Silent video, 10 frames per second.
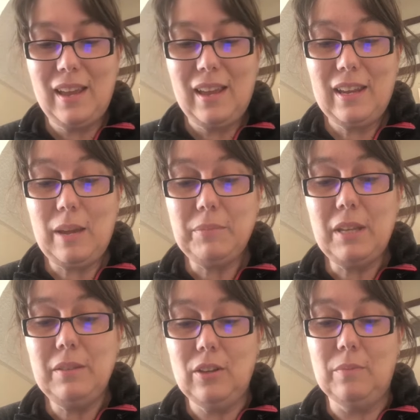
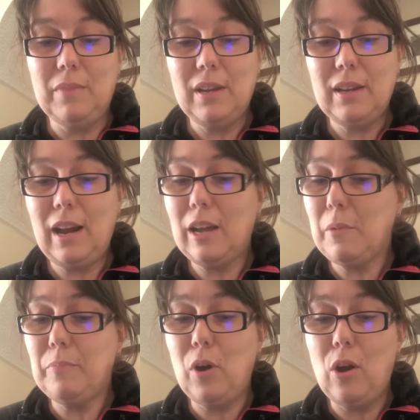Captain Dom climbed
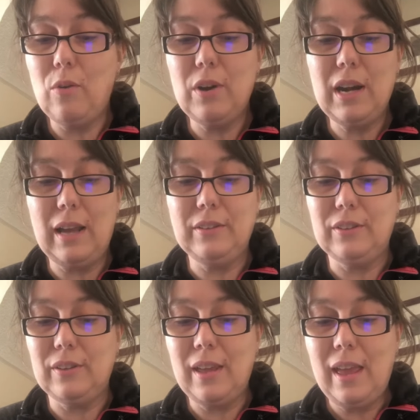up a long
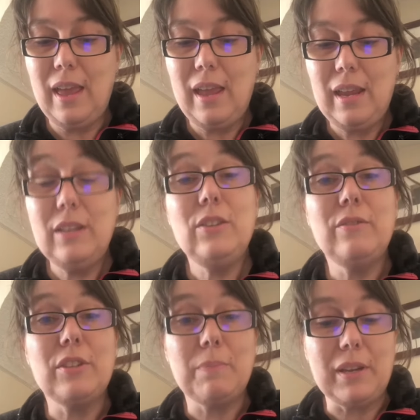ladder into
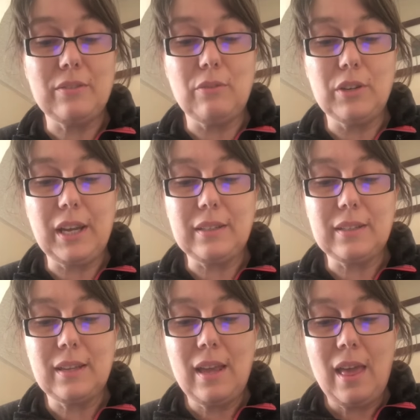the space
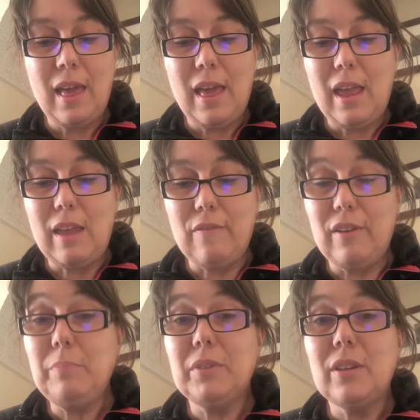rocket. He
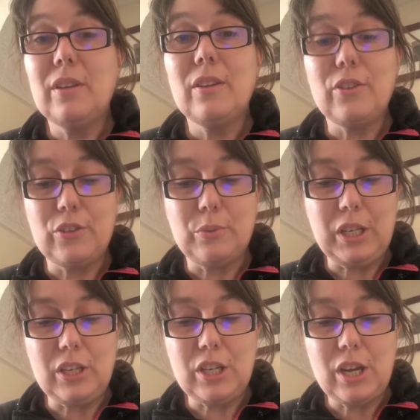flipped a
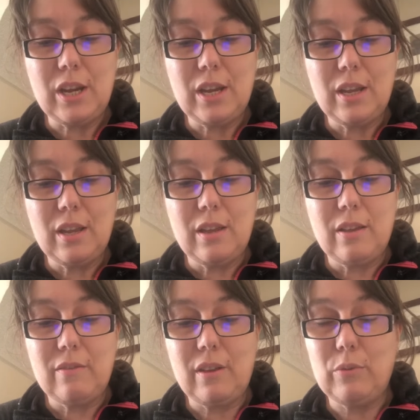switch.
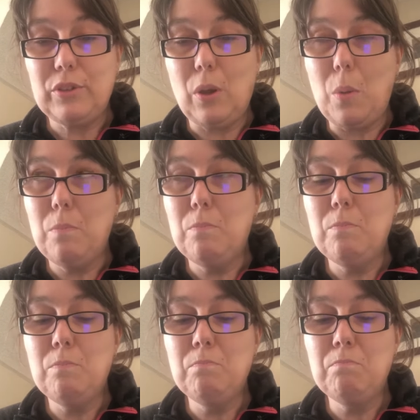There was a
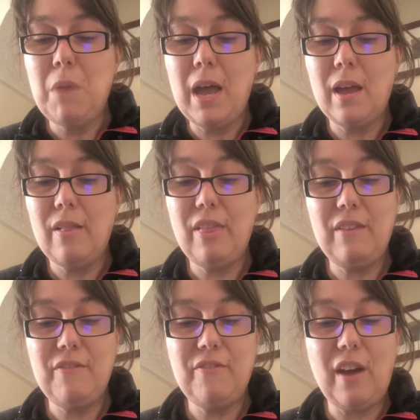
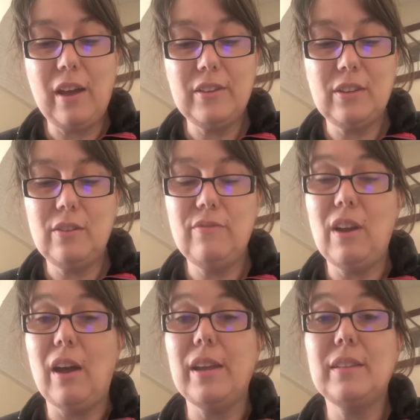then thousands of
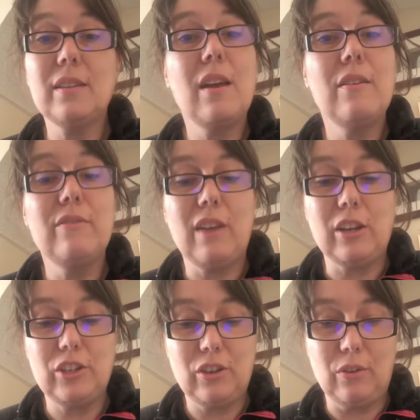lights
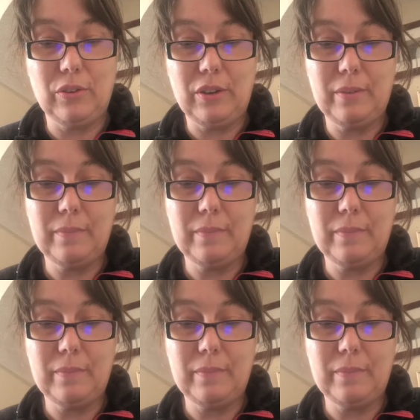flashed on.